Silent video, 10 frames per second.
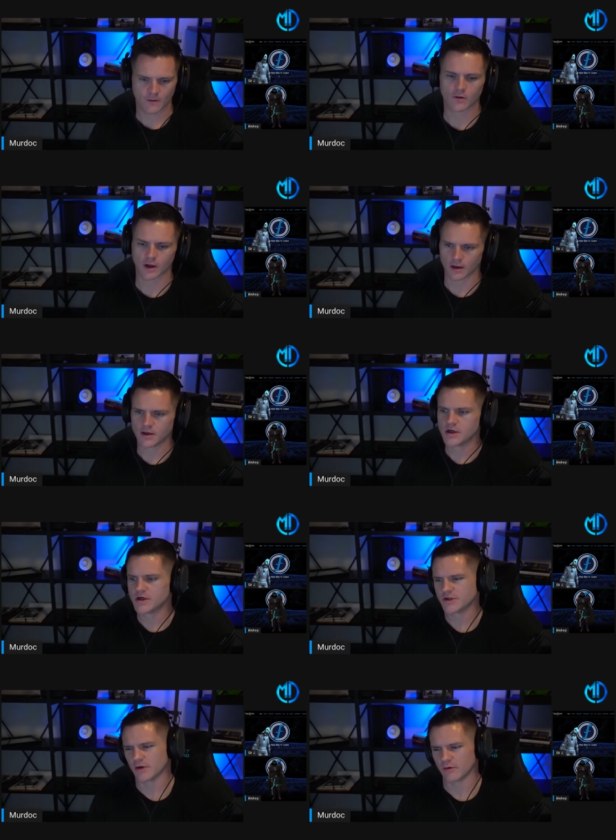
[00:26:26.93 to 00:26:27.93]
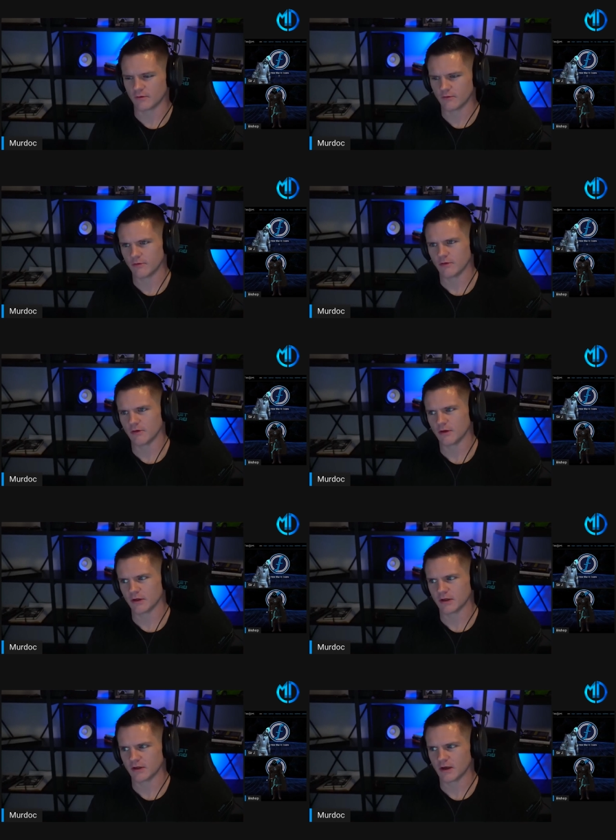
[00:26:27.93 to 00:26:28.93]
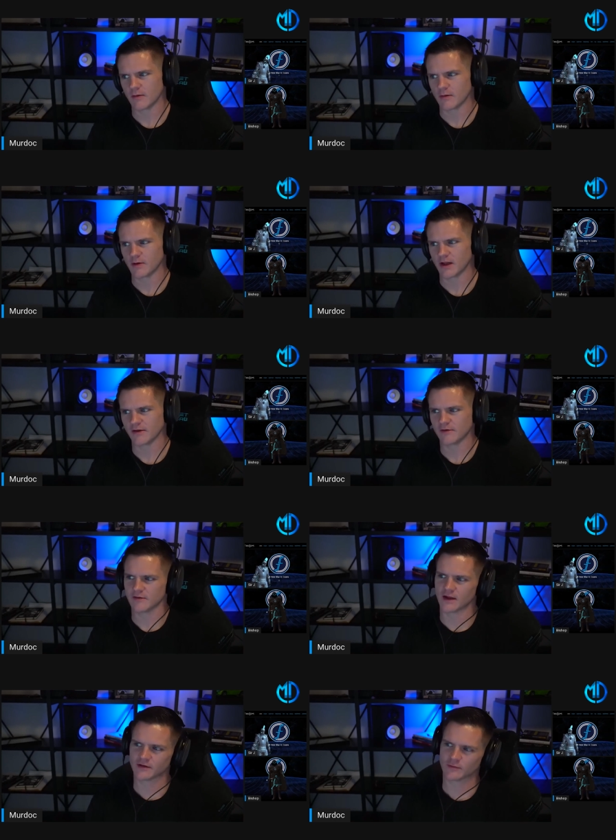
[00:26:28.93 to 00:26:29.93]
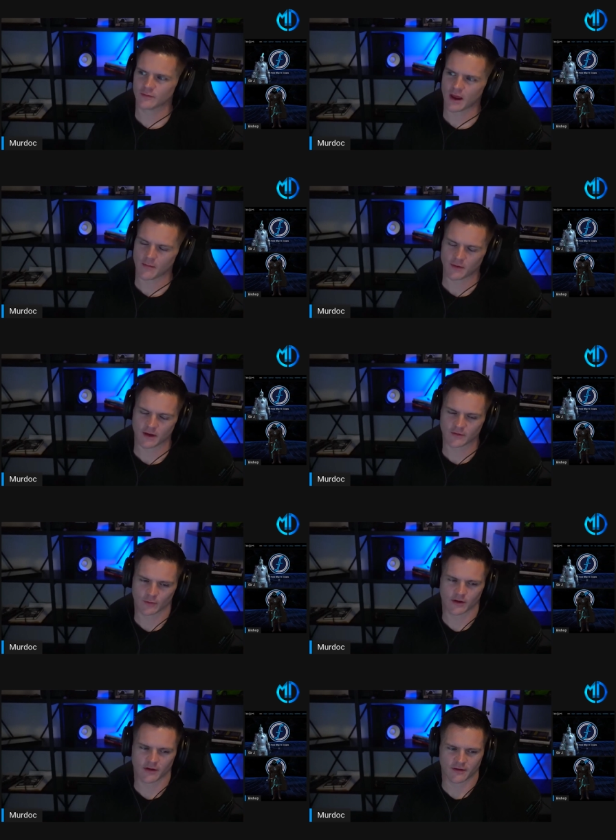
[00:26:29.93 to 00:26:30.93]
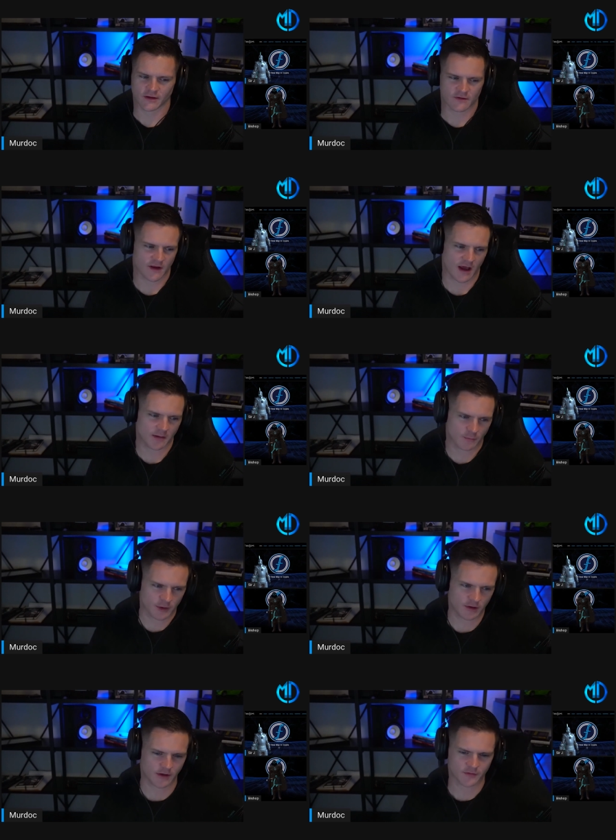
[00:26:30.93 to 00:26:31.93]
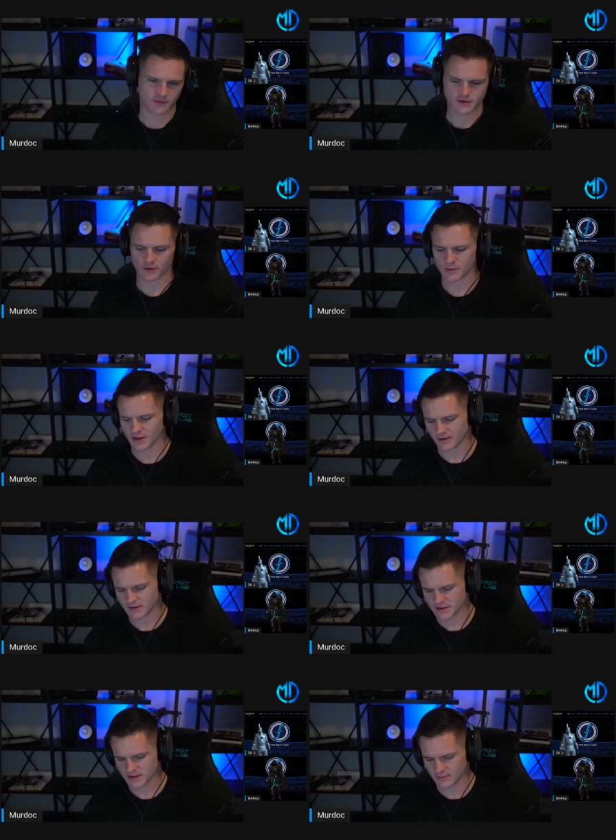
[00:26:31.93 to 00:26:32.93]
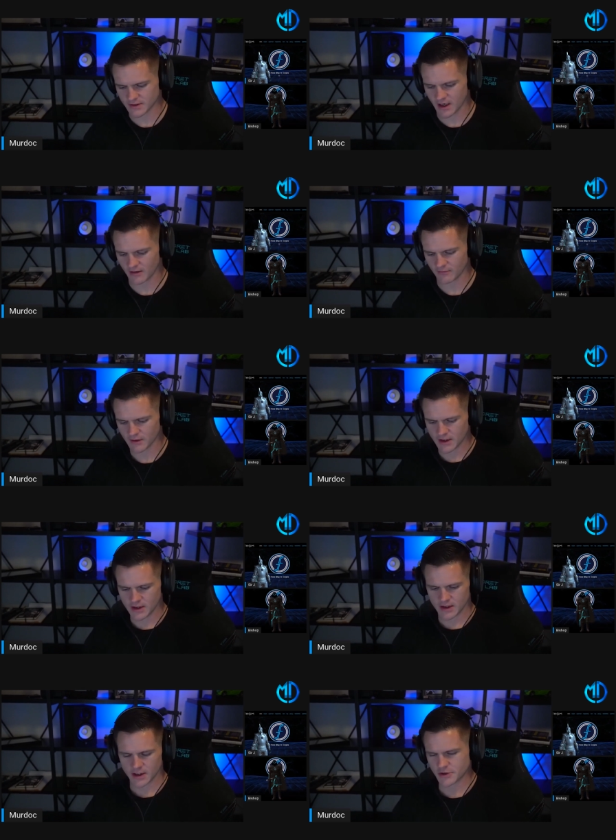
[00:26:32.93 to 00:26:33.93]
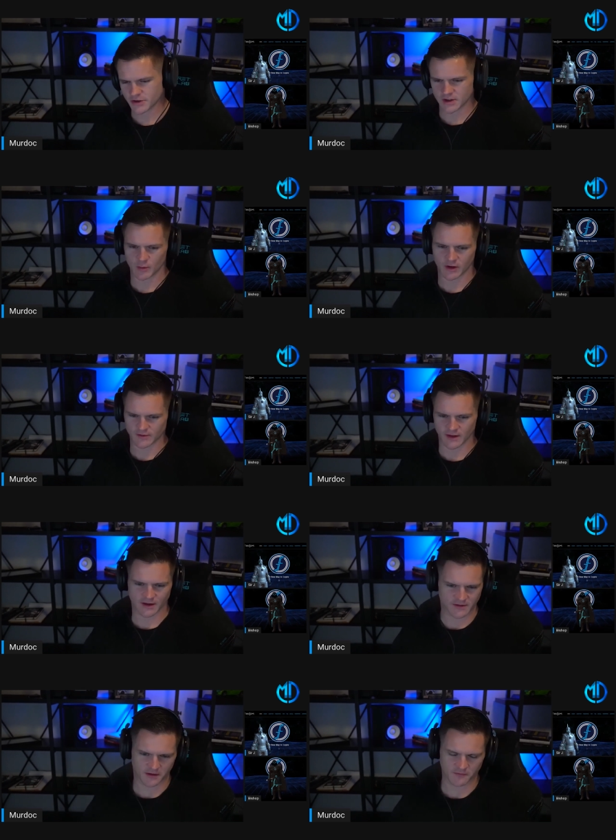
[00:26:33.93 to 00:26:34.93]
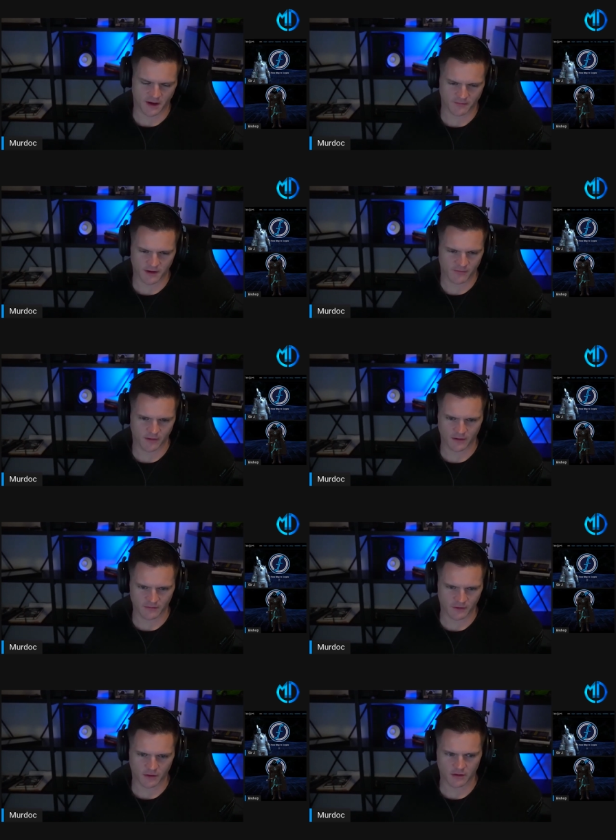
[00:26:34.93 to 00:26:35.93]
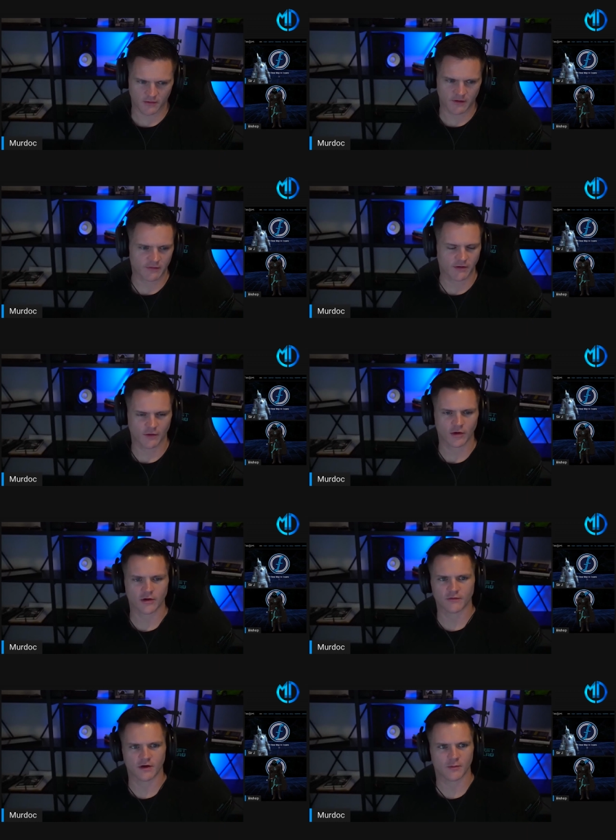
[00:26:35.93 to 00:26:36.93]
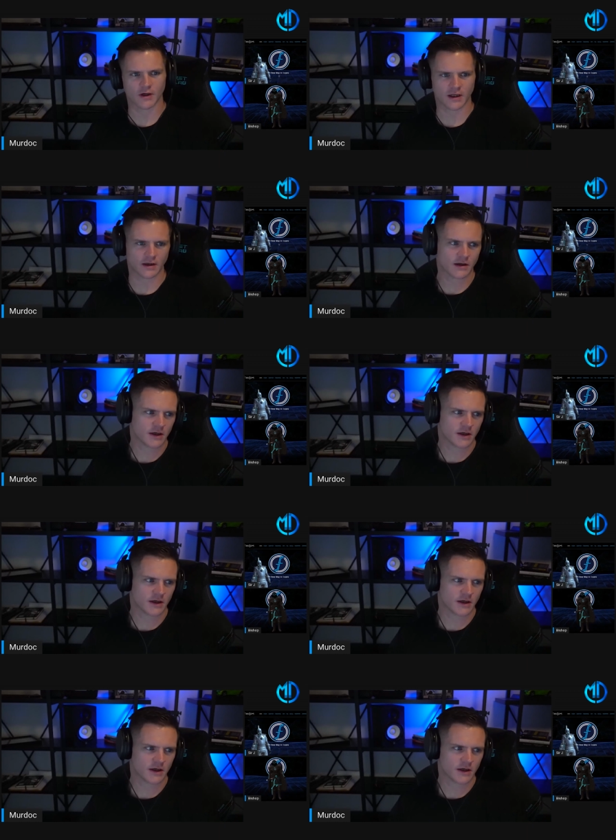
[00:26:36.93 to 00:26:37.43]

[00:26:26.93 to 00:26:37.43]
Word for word: Okay. So I mean that's that's I mean that's one of the things that when you guys first told me that just seems kind of interesting because like I said I've, I've never even I've never even heard of anybody